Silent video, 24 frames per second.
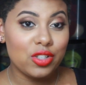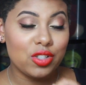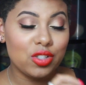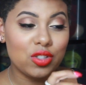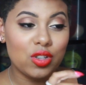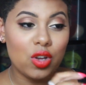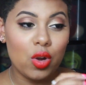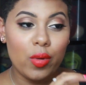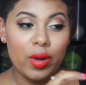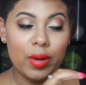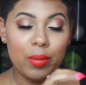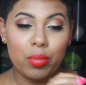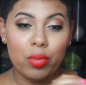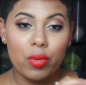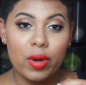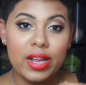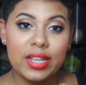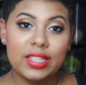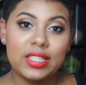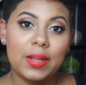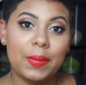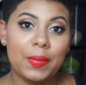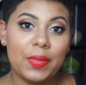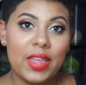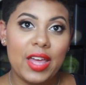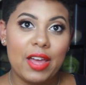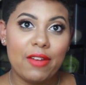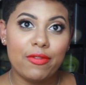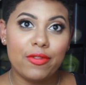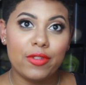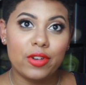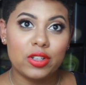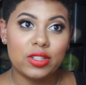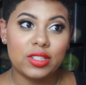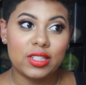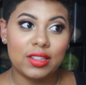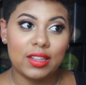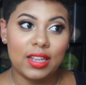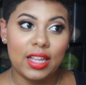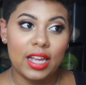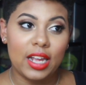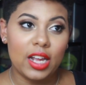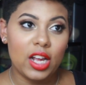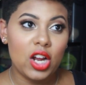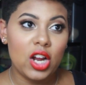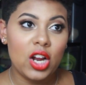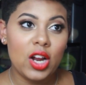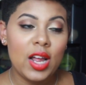so it breaks up that first
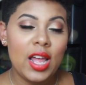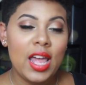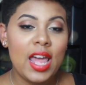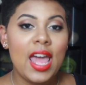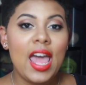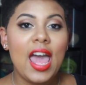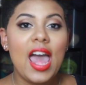layer,